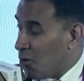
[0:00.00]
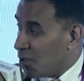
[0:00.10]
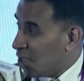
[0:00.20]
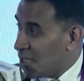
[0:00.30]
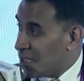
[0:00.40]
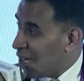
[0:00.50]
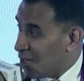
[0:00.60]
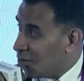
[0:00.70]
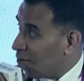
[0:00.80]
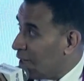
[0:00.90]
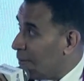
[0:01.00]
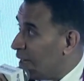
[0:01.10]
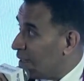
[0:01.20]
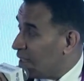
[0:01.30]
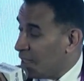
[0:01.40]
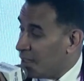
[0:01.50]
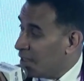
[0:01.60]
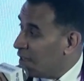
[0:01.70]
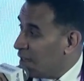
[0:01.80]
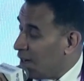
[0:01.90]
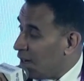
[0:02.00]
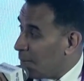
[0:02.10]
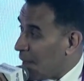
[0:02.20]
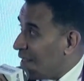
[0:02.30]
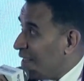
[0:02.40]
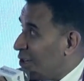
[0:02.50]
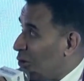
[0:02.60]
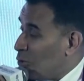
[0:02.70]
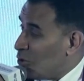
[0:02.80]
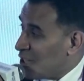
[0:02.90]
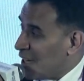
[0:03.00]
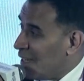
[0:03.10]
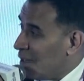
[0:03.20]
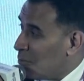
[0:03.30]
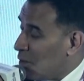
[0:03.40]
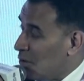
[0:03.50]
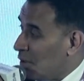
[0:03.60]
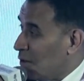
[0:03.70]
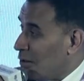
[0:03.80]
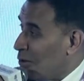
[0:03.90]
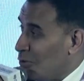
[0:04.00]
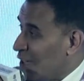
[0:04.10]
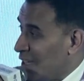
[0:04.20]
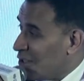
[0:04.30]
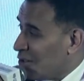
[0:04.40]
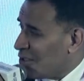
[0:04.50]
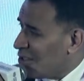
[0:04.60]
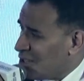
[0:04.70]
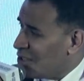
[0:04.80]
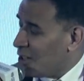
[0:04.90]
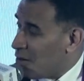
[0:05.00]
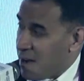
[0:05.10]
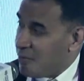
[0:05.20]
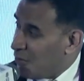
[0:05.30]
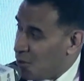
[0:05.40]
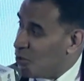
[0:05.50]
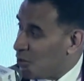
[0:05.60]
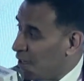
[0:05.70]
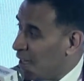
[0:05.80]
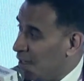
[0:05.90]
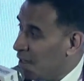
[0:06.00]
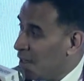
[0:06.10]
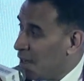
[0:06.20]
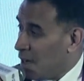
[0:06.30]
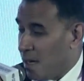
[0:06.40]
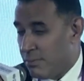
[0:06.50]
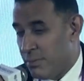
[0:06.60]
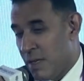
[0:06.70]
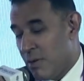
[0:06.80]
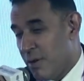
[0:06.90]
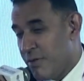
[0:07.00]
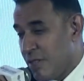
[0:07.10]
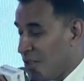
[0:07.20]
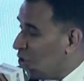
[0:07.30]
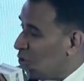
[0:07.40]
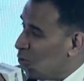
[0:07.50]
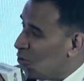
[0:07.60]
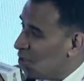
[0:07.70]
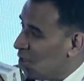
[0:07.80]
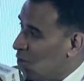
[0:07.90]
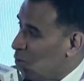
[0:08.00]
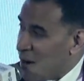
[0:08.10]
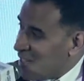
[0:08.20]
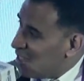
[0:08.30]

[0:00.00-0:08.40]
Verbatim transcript: Narang, uh, who uh, really represented uh, one of the fastest growing industry uh, in terms of